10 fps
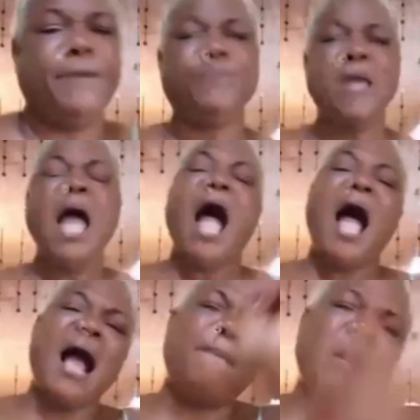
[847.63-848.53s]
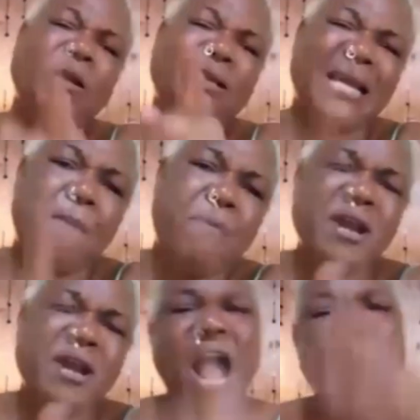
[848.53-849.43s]
And got blood clot
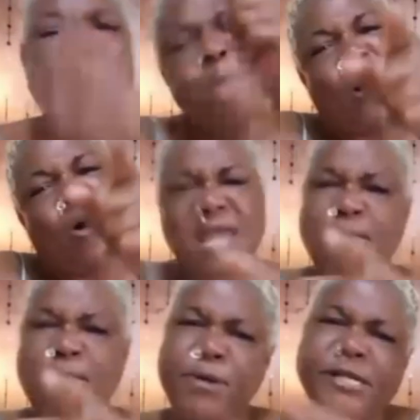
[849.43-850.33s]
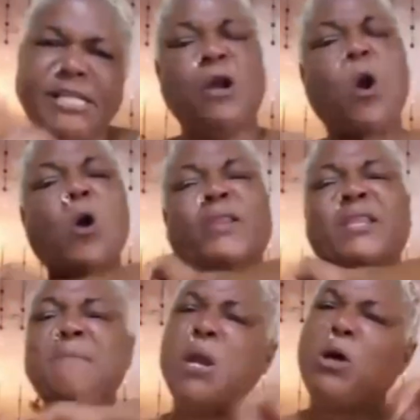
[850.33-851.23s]
Britney and come back and tell Britney say if you
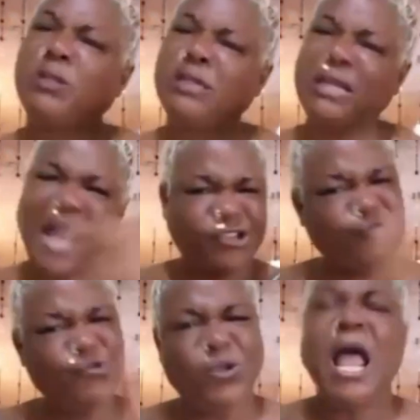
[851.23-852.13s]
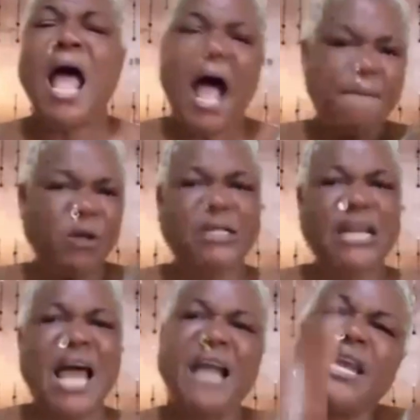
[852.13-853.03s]
cut him blood clot short and
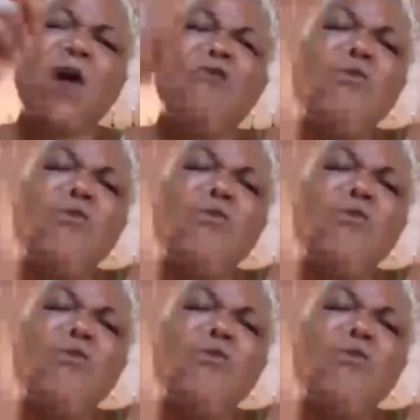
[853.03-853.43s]
blood clot dead.